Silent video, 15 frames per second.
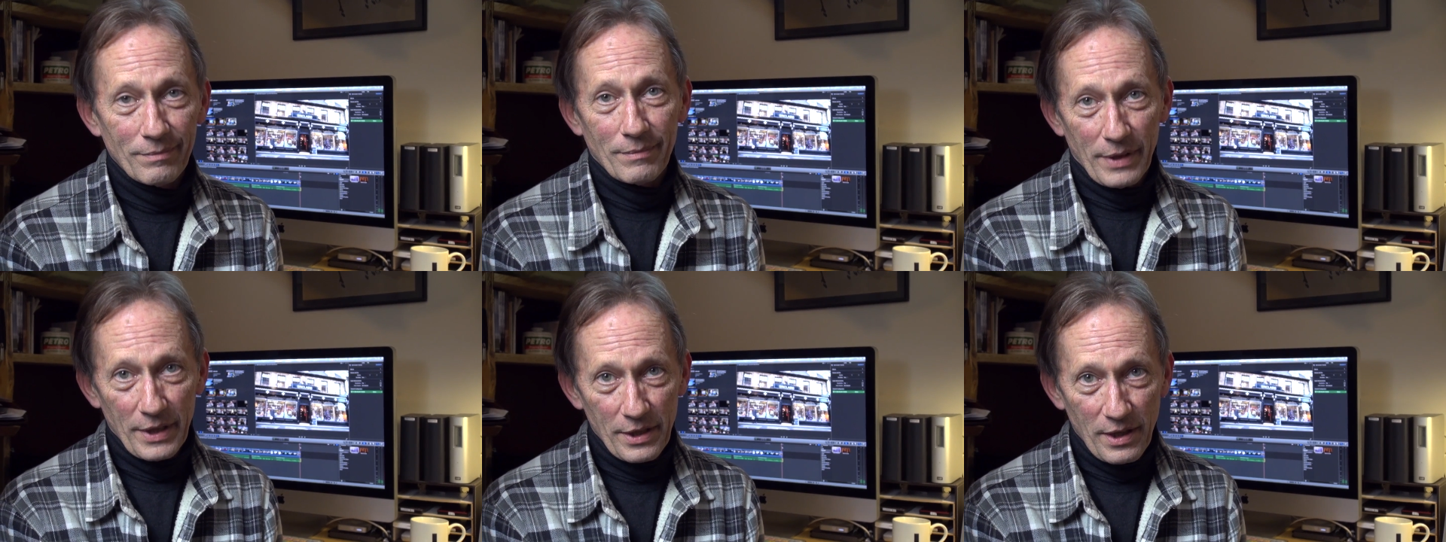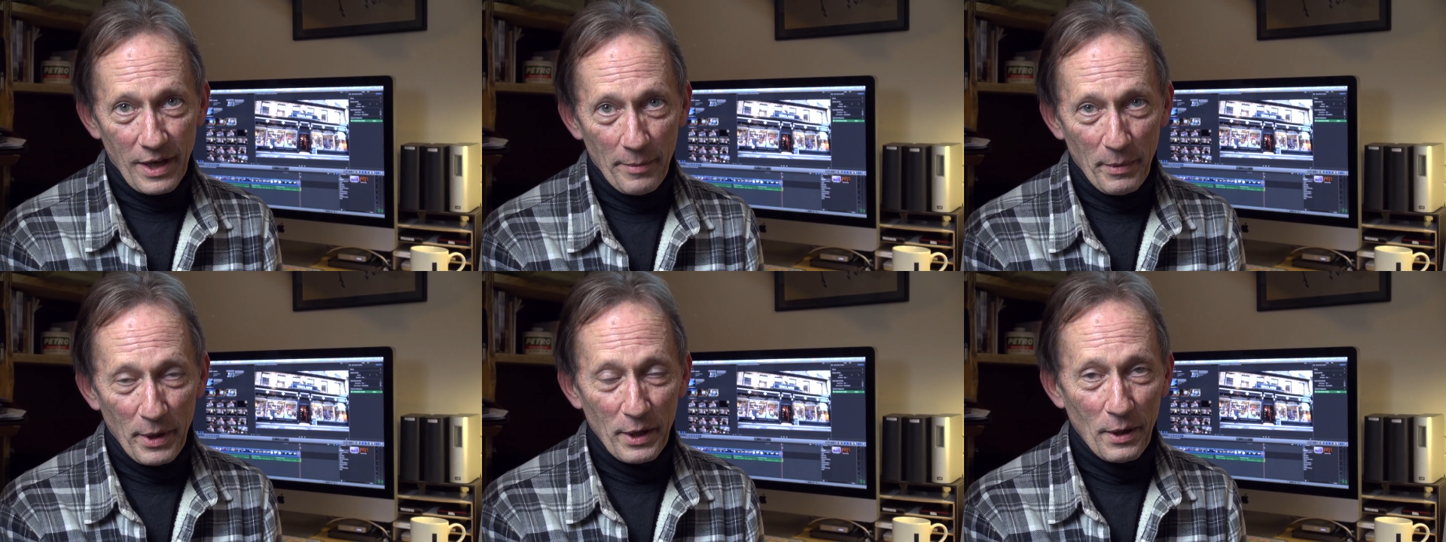please
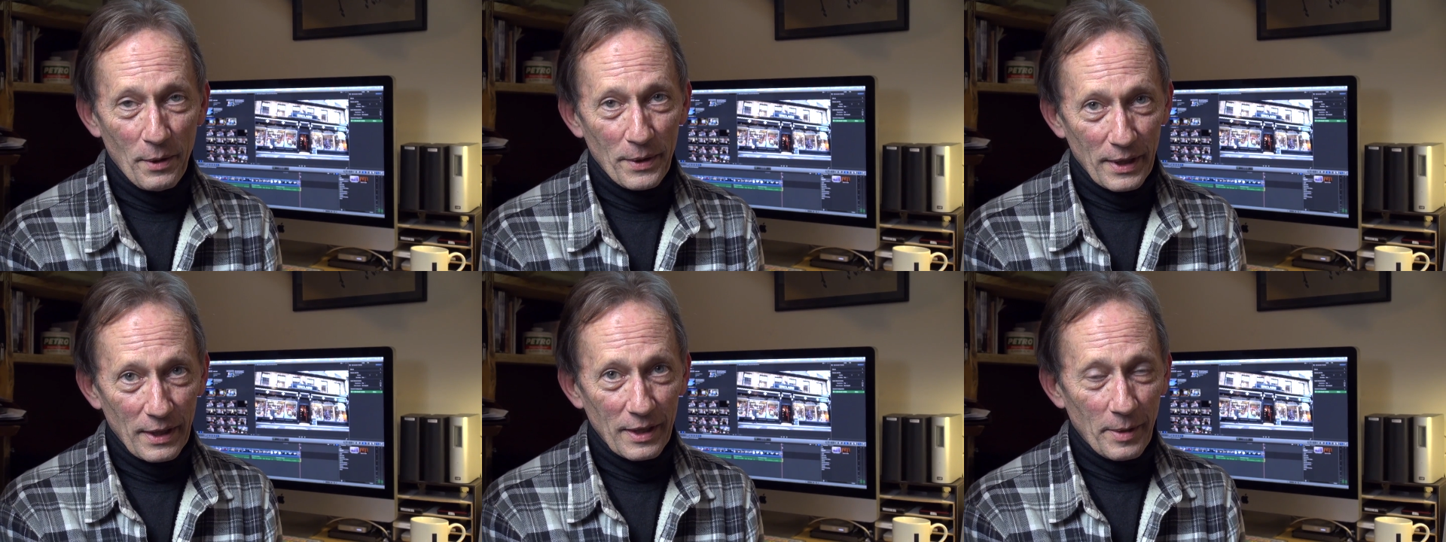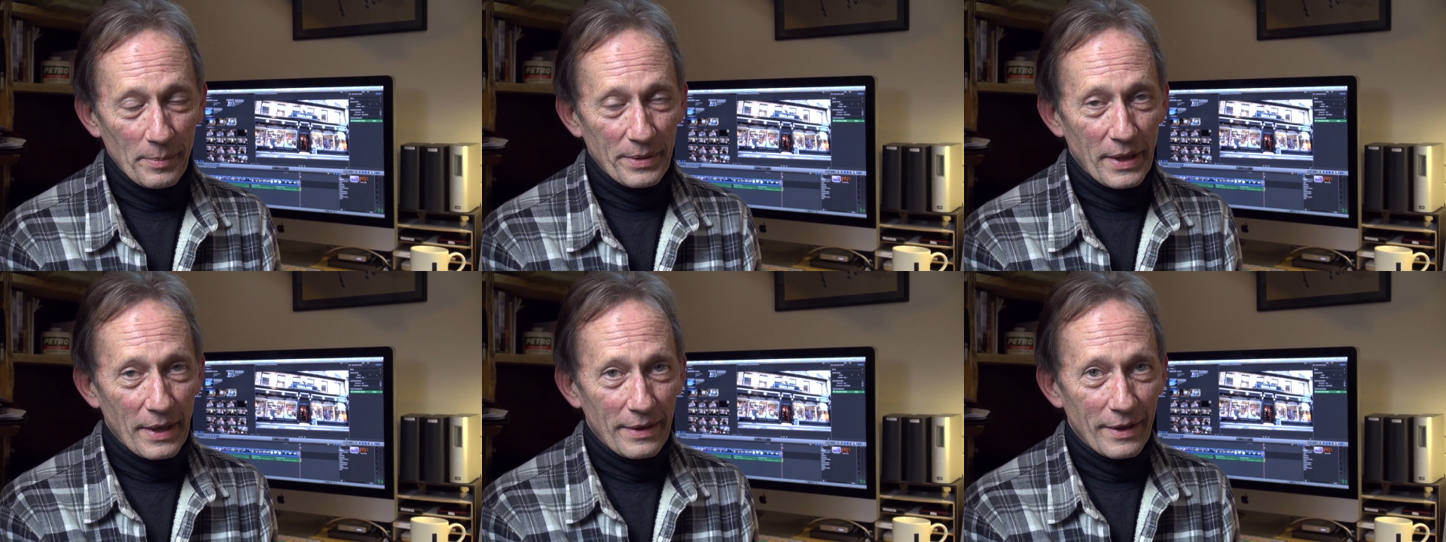let me know and I'll
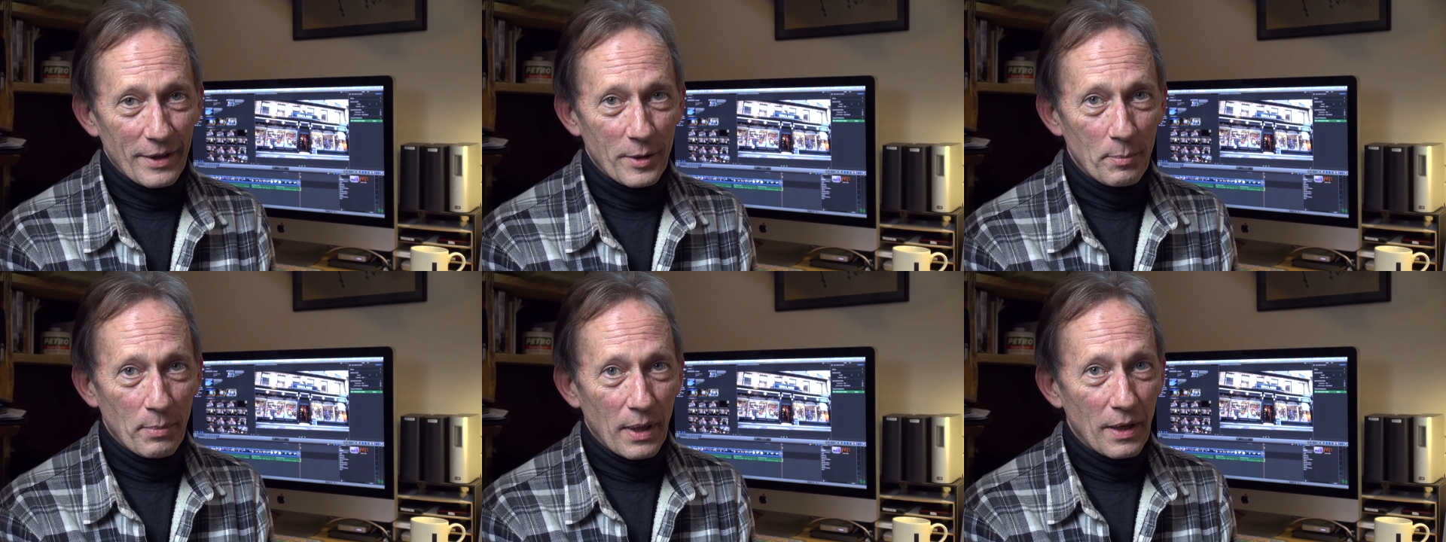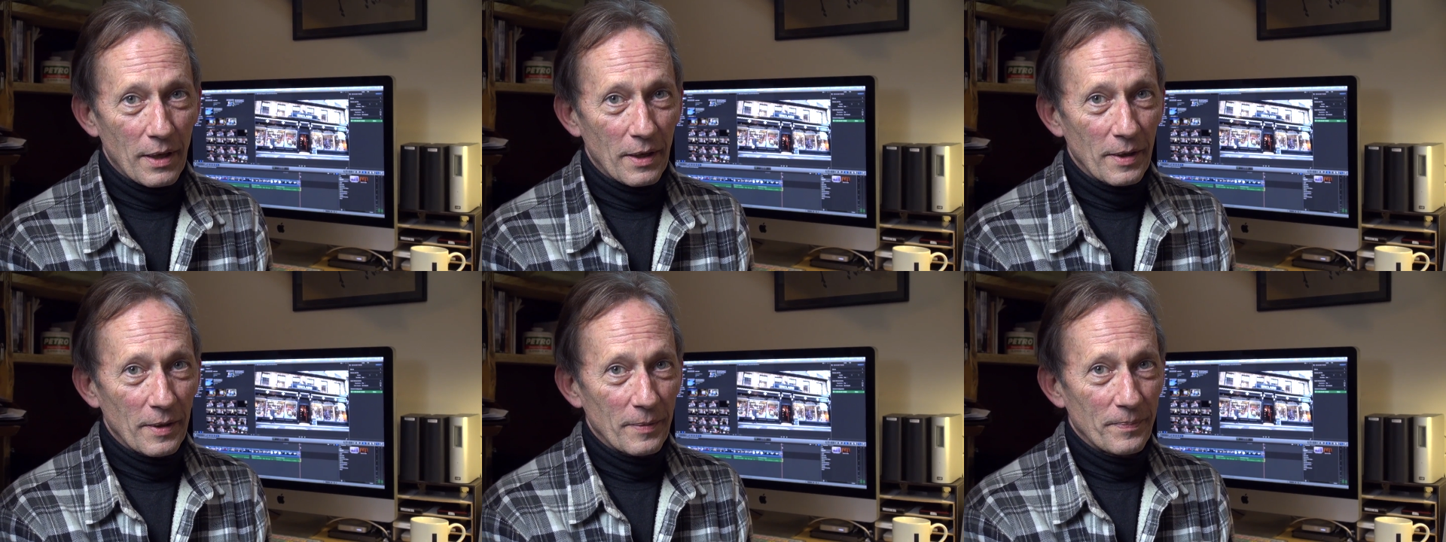update this
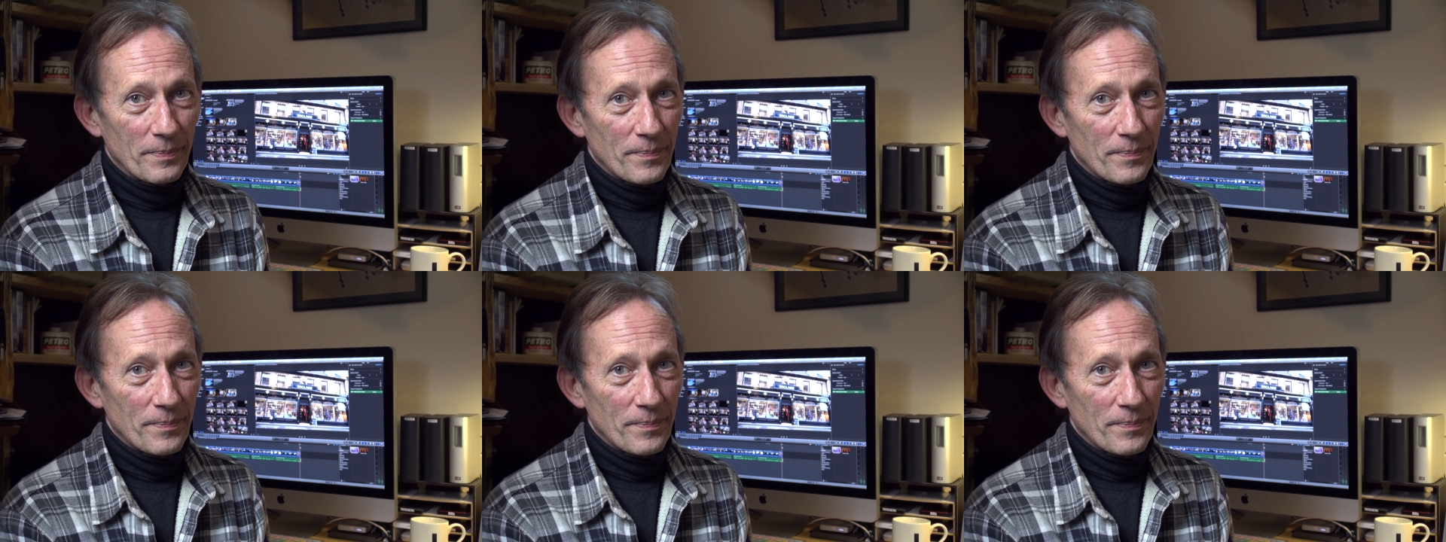blog.